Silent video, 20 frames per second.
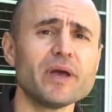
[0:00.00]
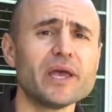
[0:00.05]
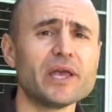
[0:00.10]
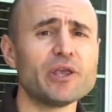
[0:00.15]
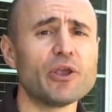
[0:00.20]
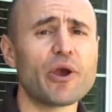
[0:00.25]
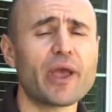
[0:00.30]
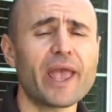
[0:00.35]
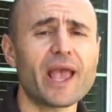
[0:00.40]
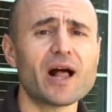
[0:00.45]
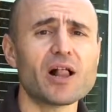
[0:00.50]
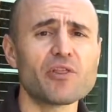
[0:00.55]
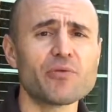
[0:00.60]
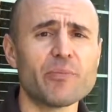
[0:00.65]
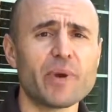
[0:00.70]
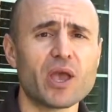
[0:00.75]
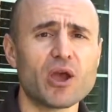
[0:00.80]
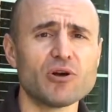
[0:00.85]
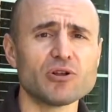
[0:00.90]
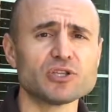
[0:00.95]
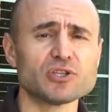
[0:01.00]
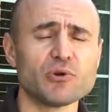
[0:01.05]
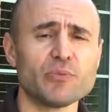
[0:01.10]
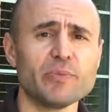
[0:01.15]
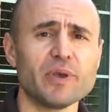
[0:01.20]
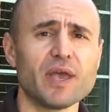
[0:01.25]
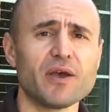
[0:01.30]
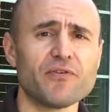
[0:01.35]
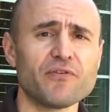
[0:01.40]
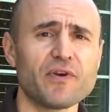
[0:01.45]
your health may also be
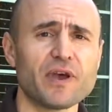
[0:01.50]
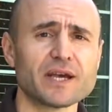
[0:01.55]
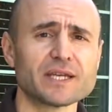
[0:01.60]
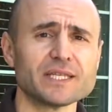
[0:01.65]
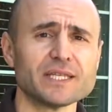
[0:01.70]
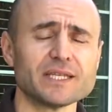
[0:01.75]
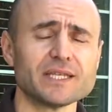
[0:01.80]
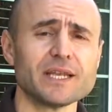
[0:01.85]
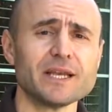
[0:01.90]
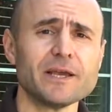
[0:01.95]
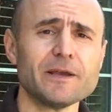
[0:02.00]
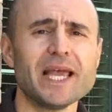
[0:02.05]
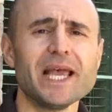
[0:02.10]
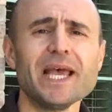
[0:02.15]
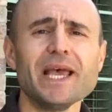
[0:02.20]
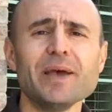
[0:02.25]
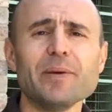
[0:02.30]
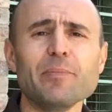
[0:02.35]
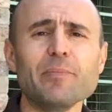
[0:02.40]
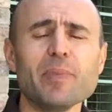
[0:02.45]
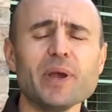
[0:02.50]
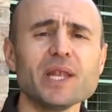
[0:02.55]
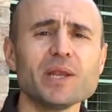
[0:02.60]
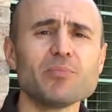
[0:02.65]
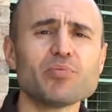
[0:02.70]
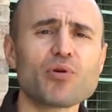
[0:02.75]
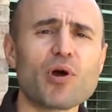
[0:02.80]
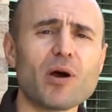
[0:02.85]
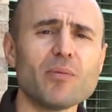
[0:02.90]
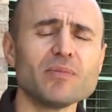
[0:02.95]
affected.
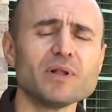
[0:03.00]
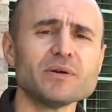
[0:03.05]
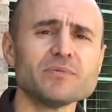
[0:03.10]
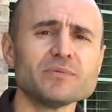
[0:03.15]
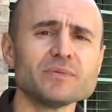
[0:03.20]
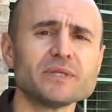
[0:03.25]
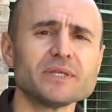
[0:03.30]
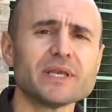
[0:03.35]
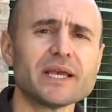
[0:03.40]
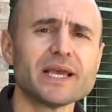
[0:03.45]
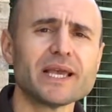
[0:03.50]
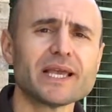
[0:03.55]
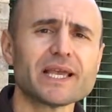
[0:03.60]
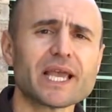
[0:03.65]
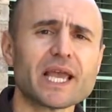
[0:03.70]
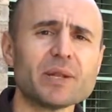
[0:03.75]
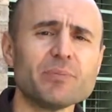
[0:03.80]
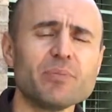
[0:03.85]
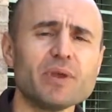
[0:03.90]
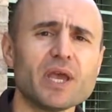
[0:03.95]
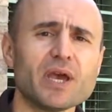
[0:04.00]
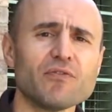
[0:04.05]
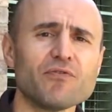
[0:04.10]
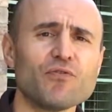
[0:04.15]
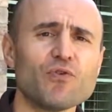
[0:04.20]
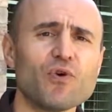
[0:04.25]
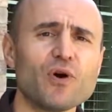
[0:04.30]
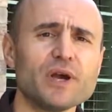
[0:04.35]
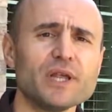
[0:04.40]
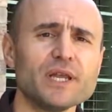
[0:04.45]
Many problems can
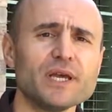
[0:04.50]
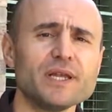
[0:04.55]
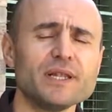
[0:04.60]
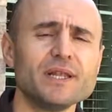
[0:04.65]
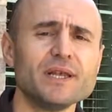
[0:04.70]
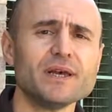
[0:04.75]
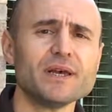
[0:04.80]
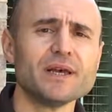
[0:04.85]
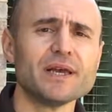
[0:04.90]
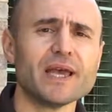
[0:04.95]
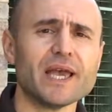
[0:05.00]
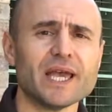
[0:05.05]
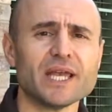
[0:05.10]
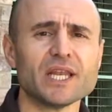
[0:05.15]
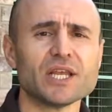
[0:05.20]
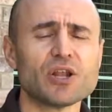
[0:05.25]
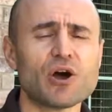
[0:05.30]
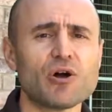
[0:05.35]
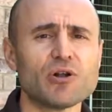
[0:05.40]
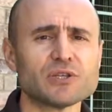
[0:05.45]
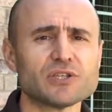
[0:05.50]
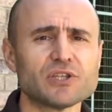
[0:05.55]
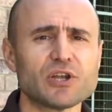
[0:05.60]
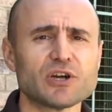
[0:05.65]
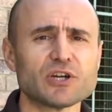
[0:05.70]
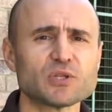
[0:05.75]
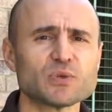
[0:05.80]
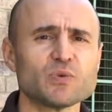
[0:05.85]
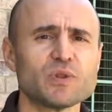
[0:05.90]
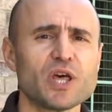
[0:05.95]
be avoided, and it all
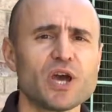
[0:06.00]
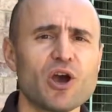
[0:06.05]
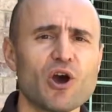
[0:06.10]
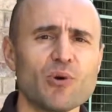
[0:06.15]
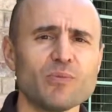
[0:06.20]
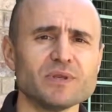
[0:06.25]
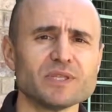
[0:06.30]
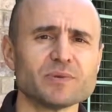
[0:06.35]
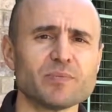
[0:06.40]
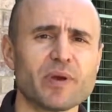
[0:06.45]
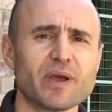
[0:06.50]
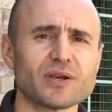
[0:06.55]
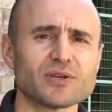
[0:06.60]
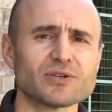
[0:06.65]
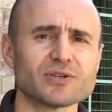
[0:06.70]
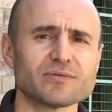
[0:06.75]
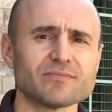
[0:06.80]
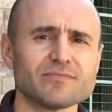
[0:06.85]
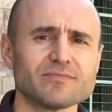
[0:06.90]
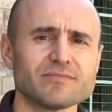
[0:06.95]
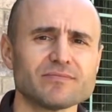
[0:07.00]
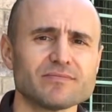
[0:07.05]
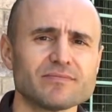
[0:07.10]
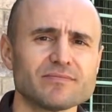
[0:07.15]
starts with a home inspection.